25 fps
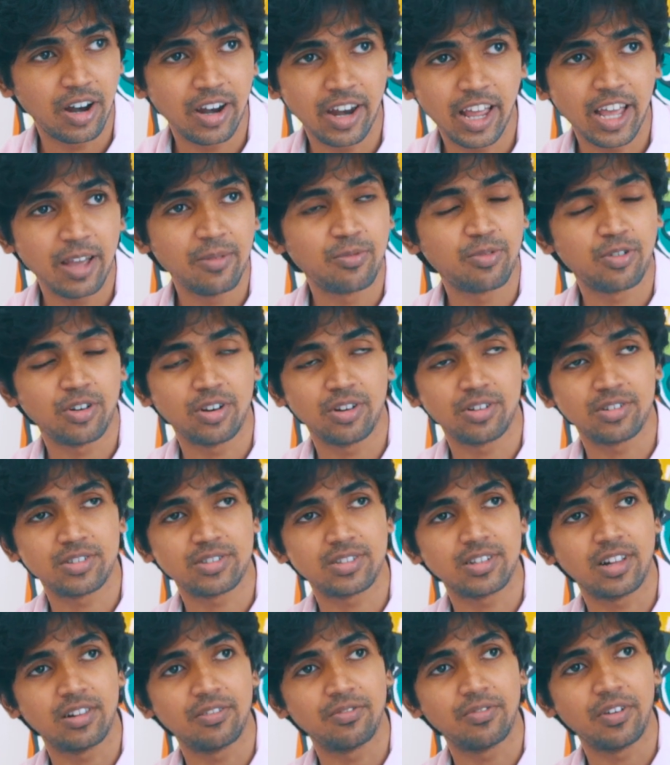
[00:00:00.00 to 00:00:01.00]
name for
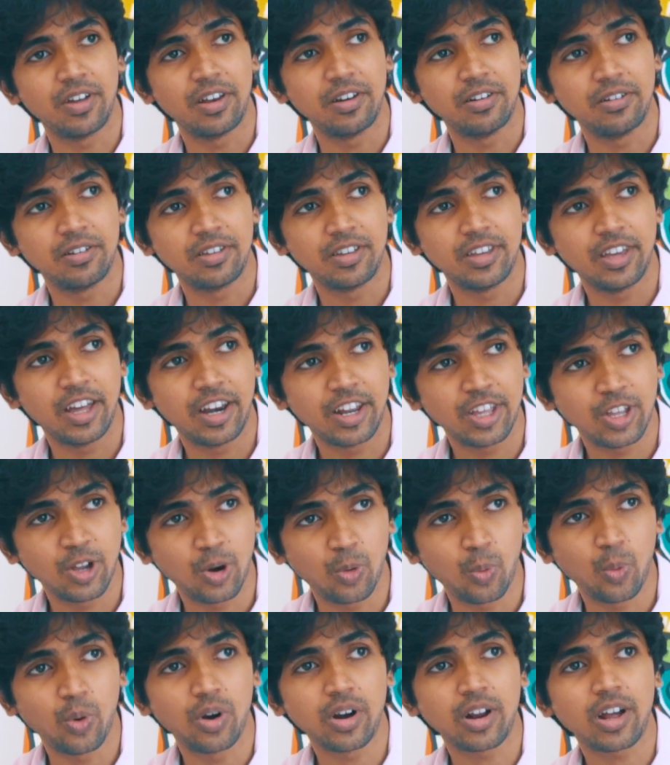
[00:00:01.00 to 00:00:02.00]
yourself and getting
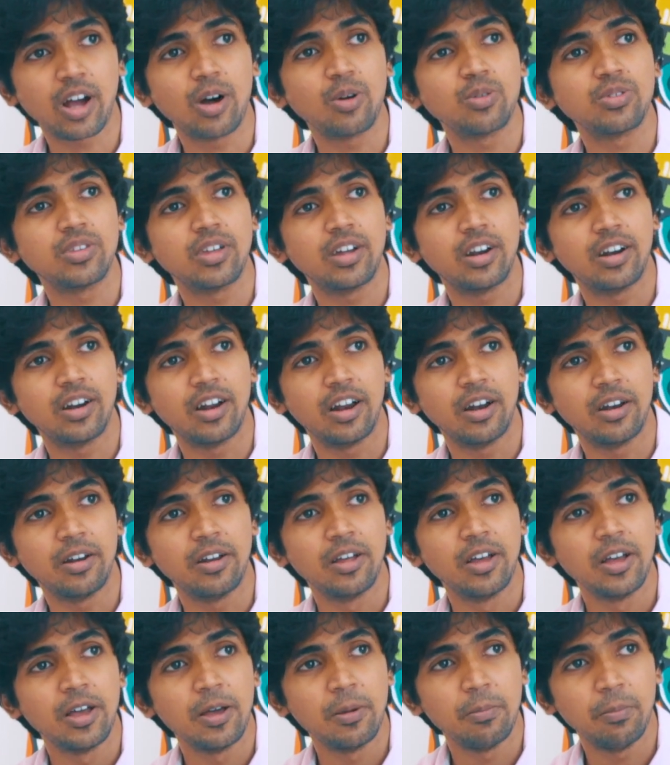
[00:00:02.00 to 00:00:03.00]
your work out there and
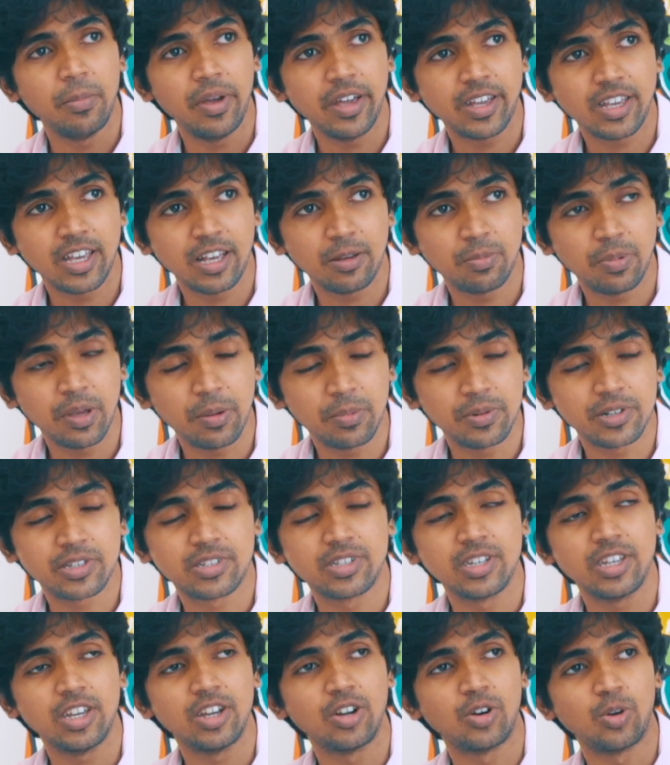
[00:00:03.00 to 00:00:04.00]
making people
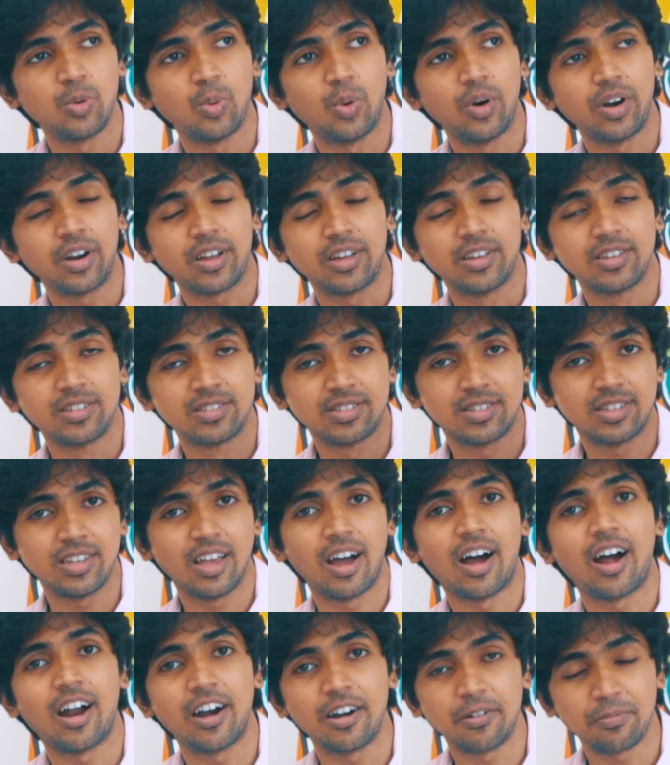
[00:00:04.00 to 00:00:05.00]
see your work is the
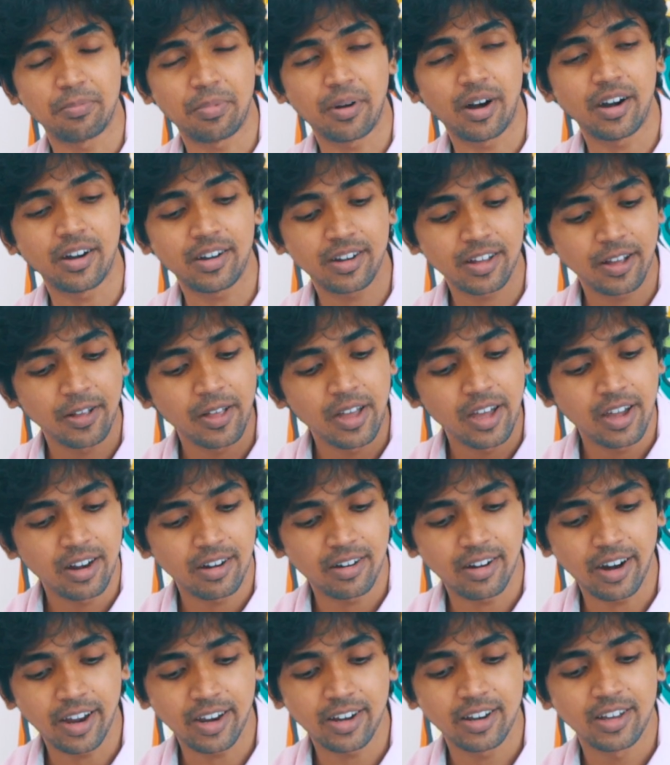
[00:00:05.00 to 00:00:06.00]
hard part,
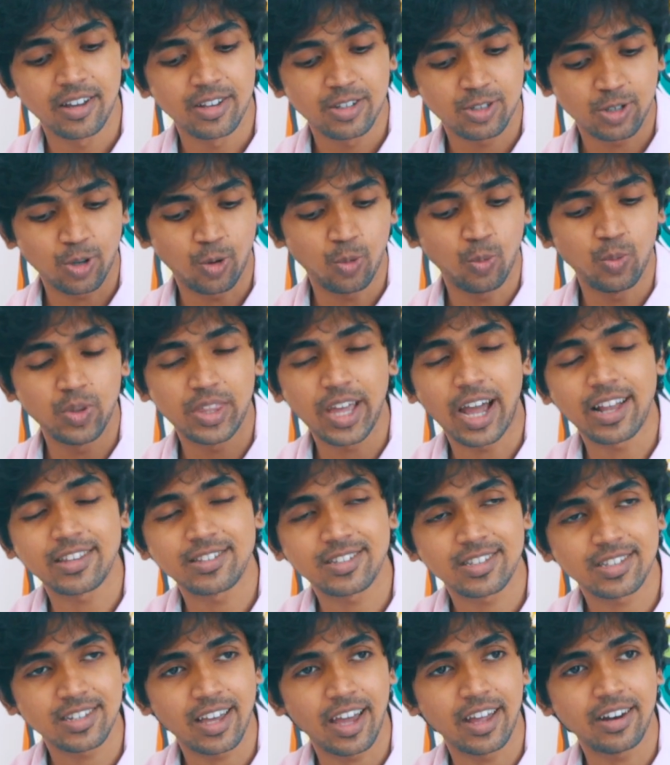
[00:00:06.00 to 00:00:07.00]
right? So with that
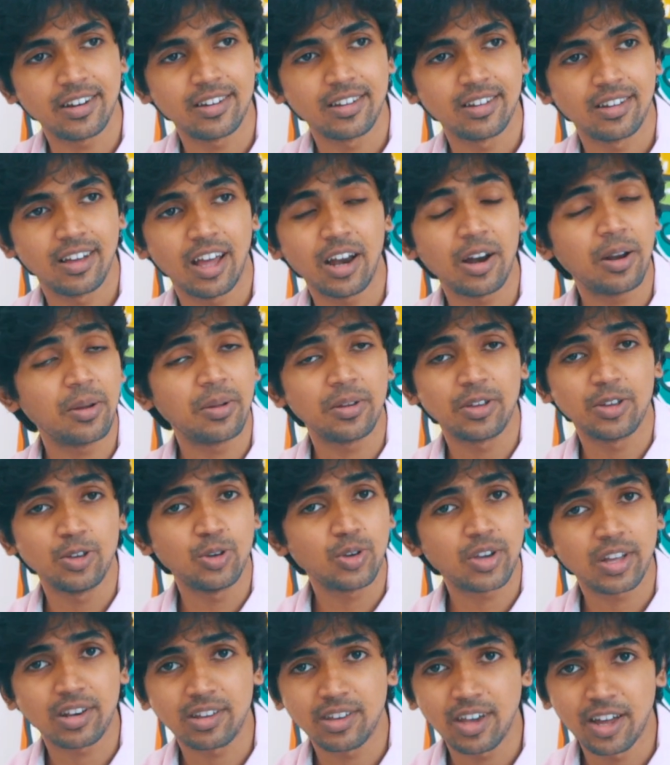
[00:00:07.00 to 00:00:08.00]
said, I don't know, you
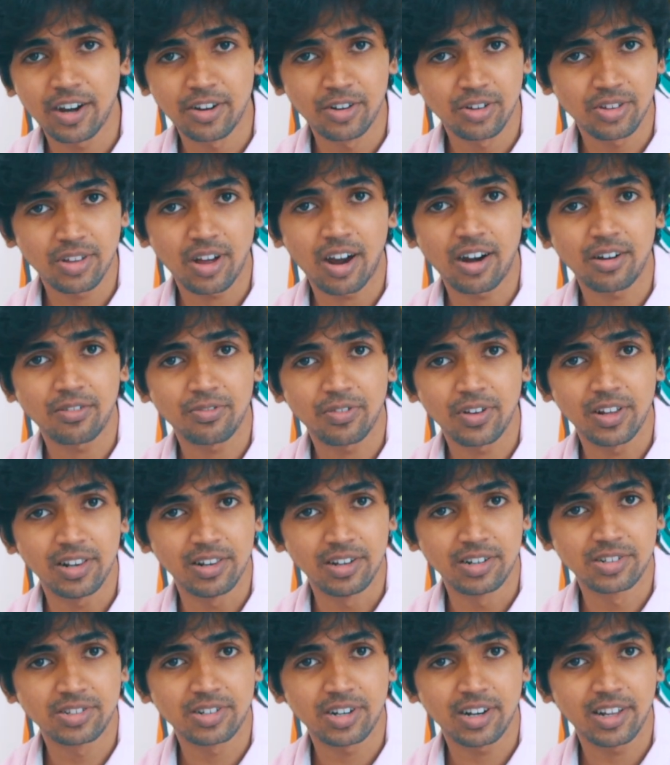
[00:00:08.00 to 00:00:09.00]
can get into the art field
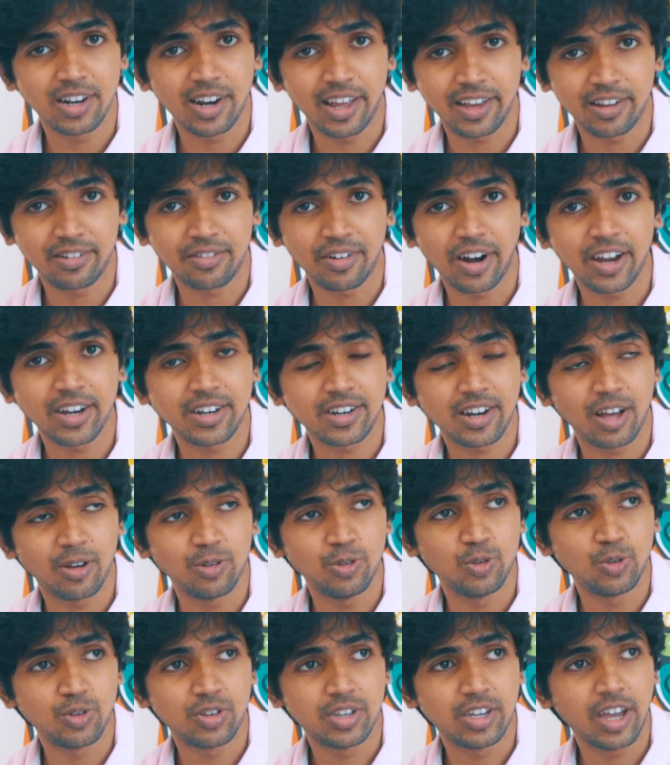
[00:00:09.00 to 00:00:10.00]
literally like right now.
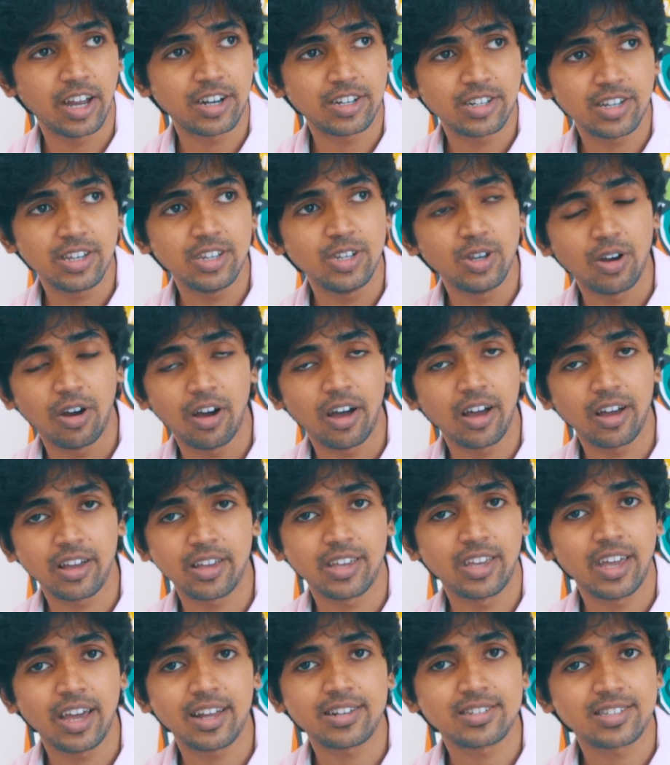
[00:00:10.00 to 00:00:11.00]
You
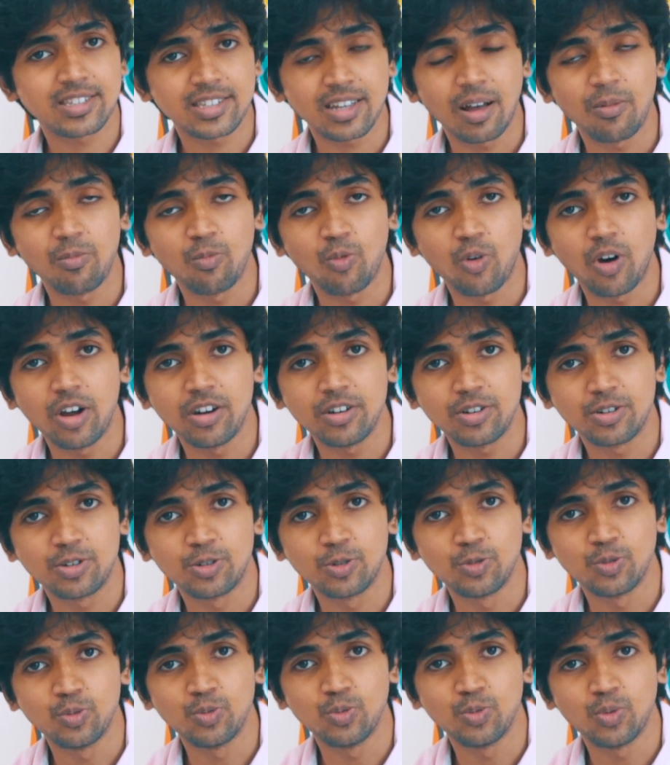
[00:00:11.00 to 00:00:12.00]
get someone
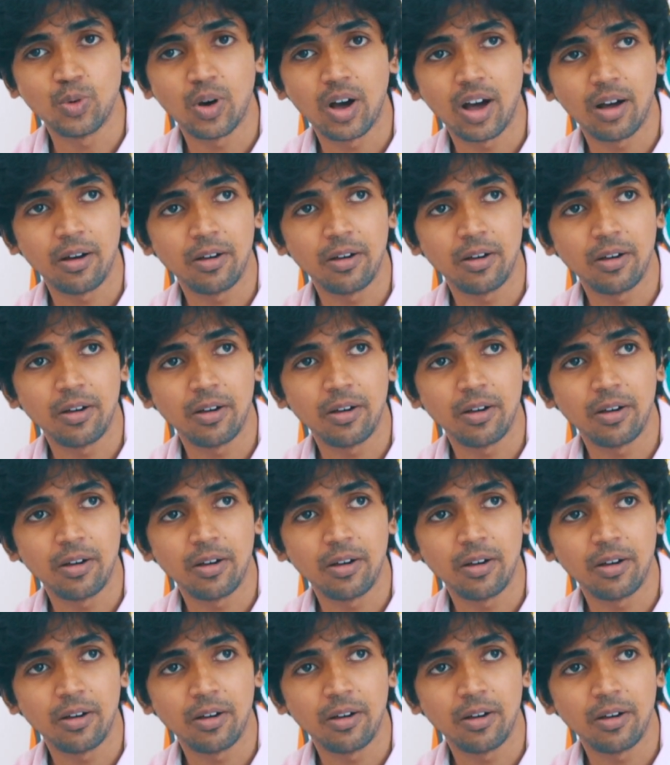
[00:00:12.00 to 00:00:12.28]
to